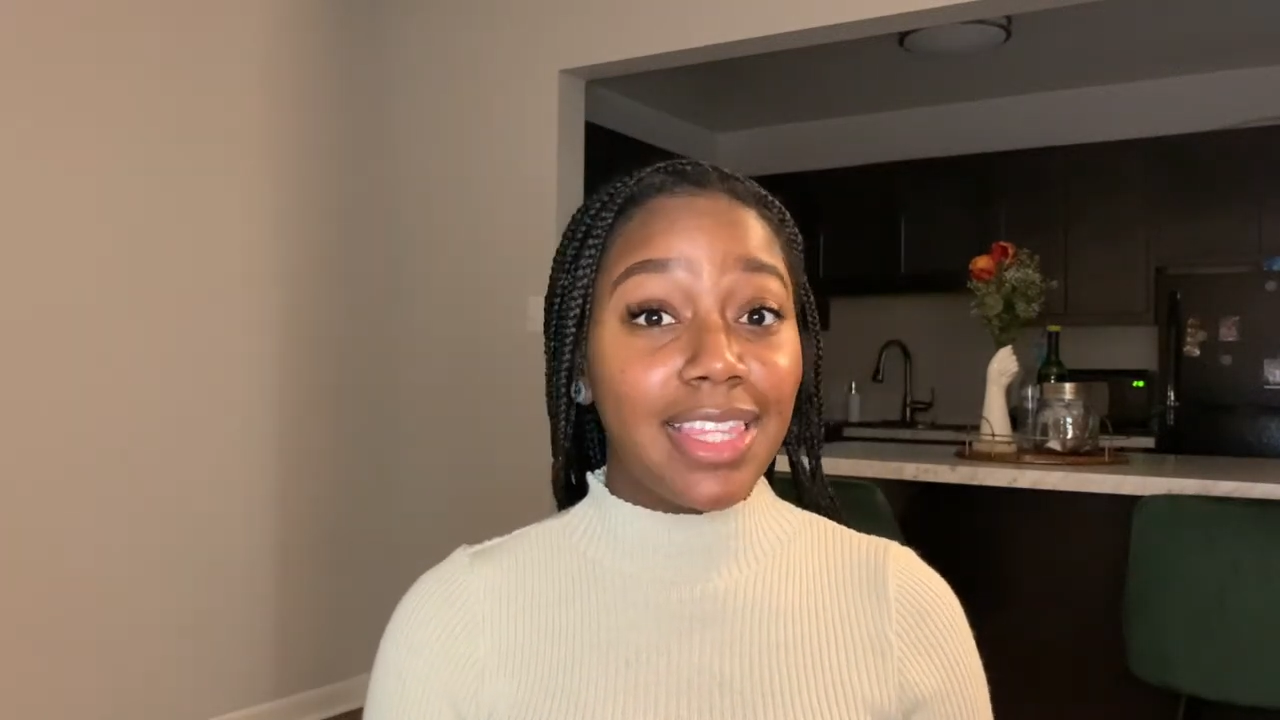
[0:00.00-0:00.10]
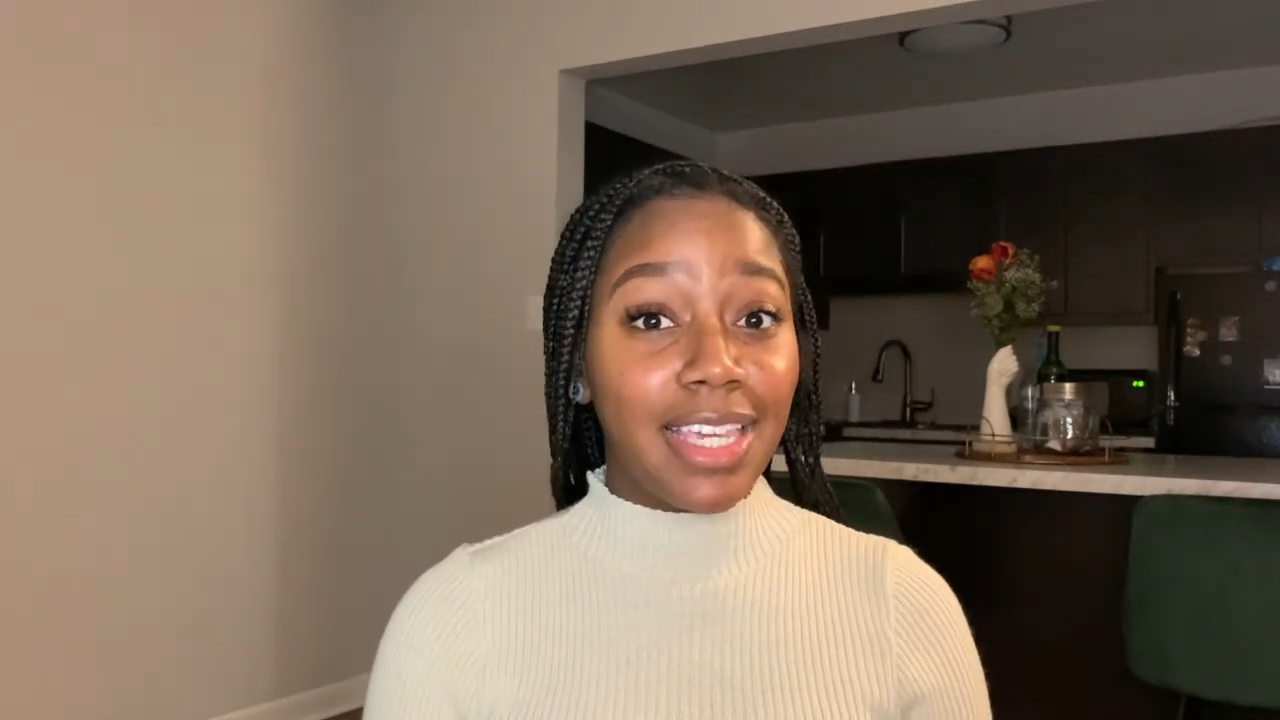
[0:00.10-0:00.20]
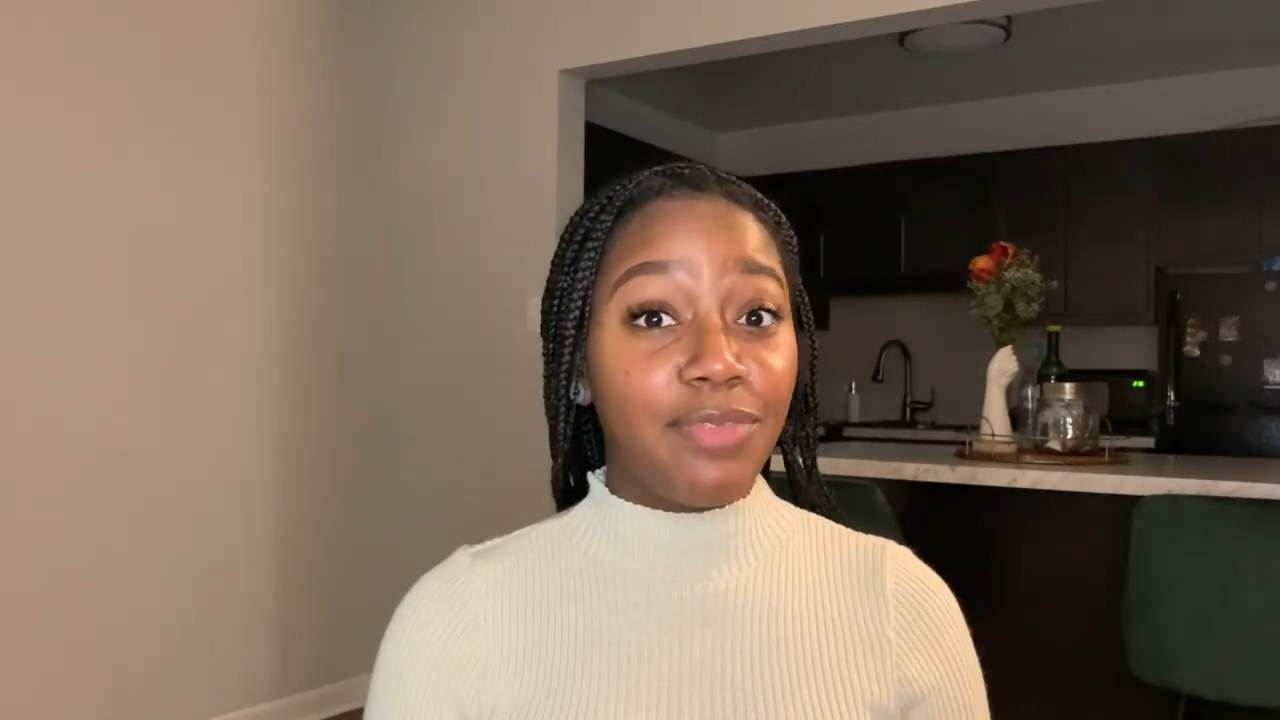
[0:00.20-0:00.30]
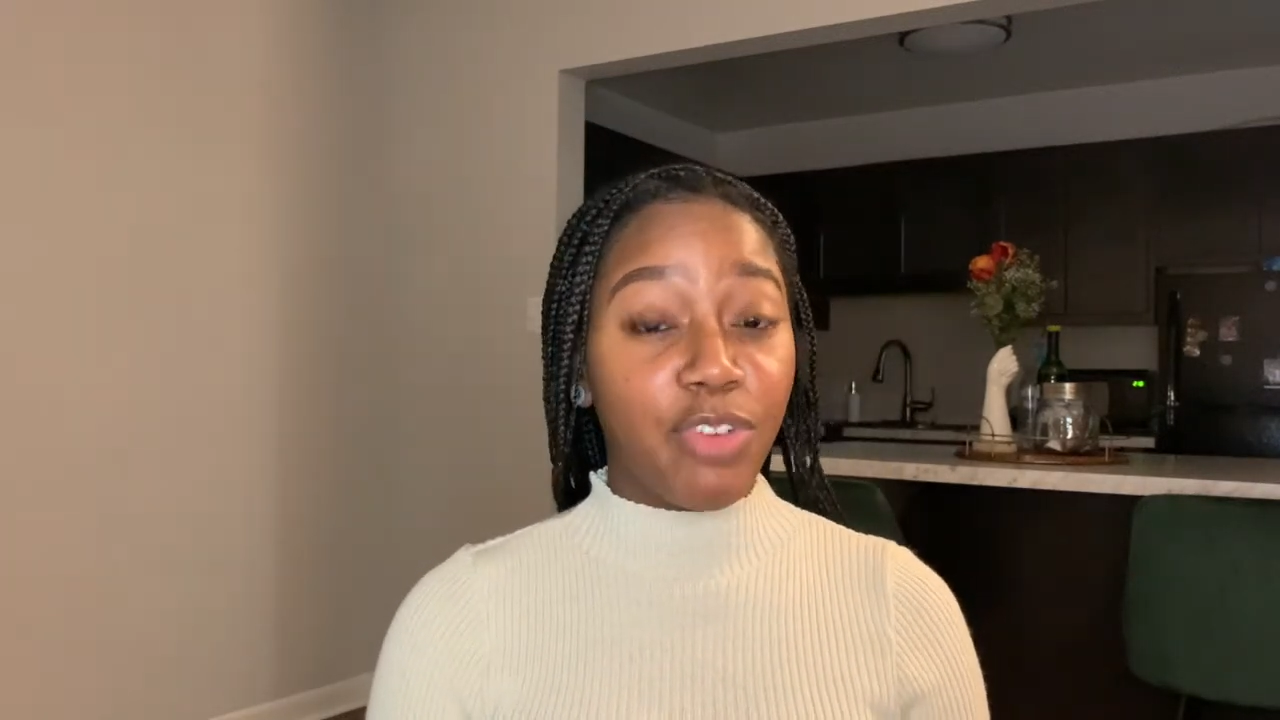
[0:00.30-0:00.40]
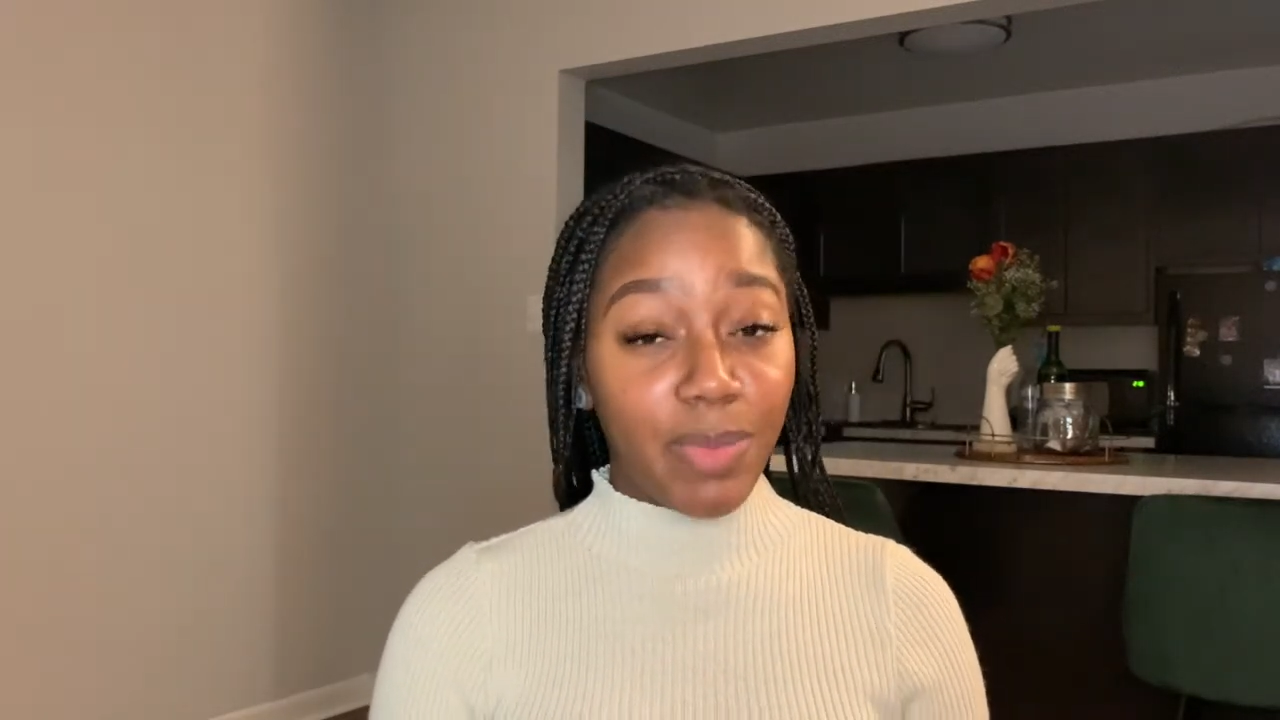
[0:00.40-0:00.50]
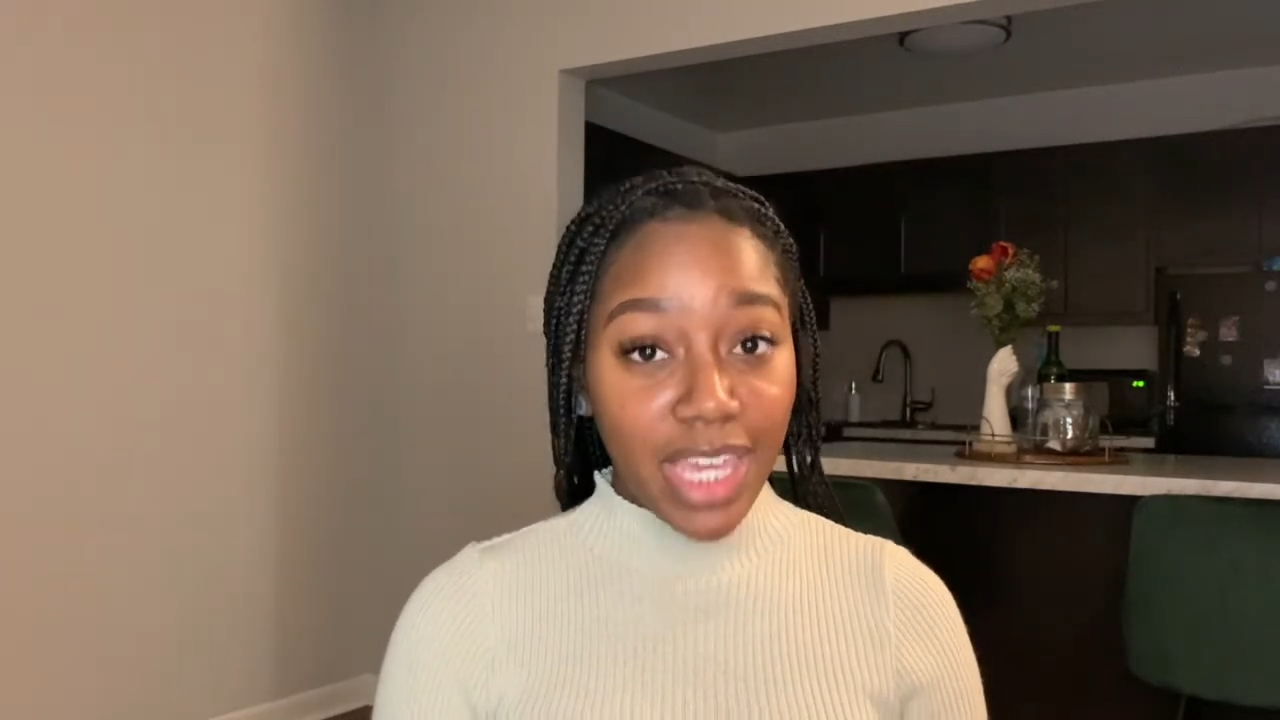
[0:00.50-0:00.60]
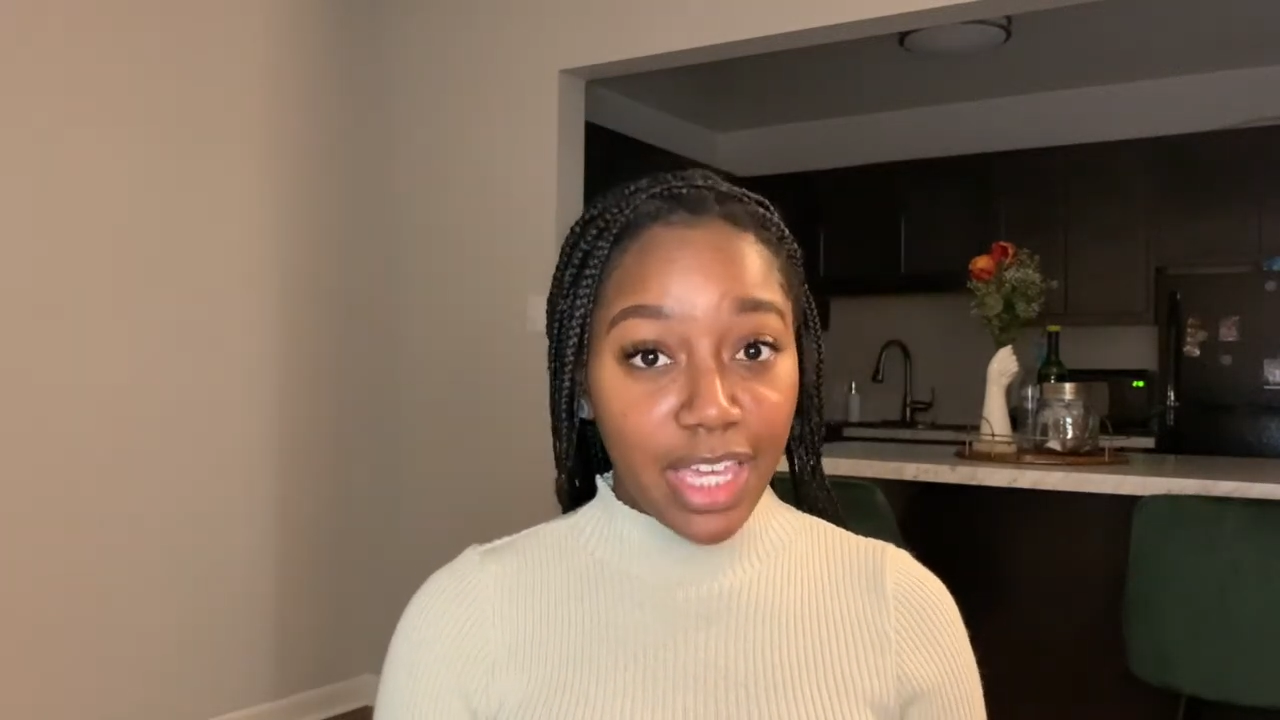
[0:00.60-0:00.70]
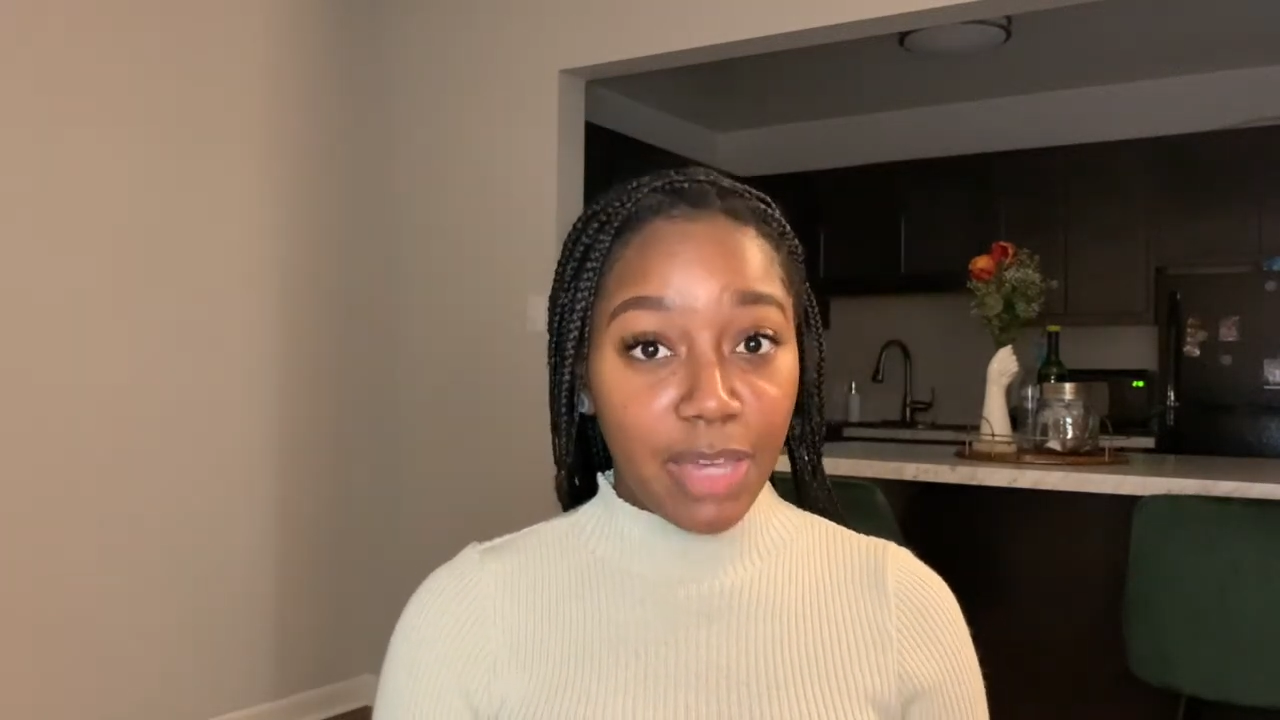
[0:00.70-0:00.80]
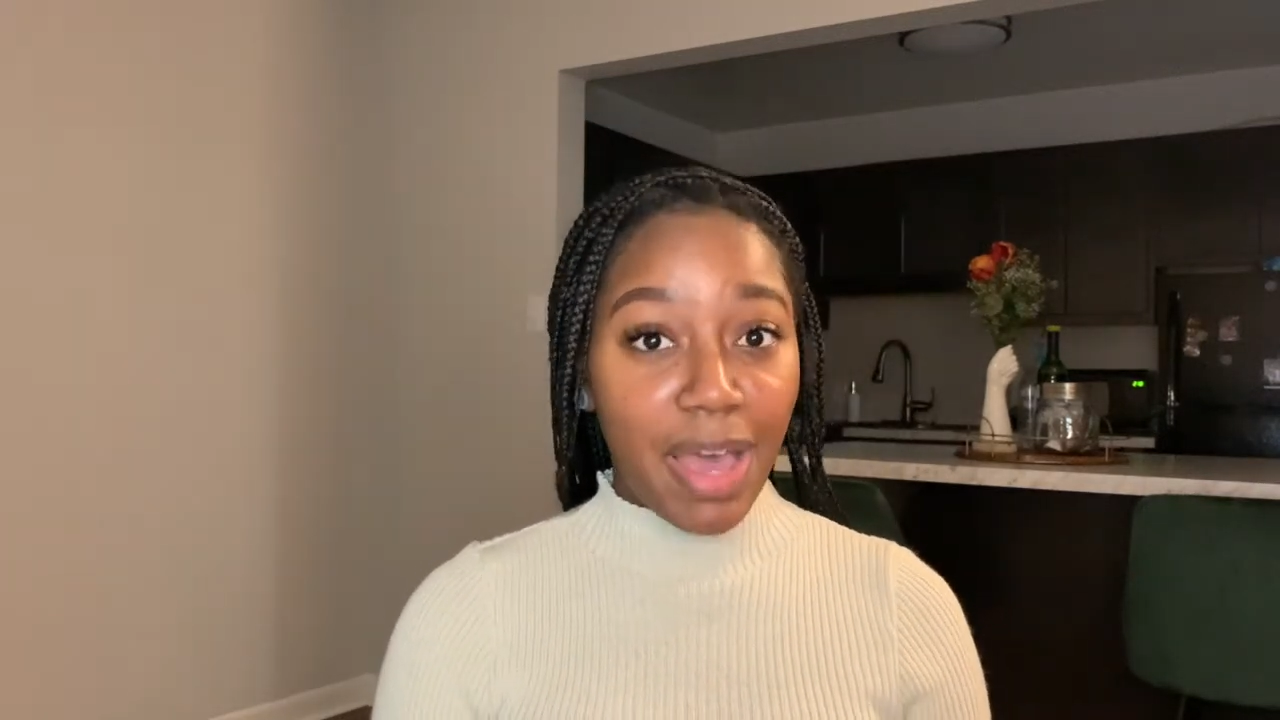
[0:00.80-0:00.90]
it from him.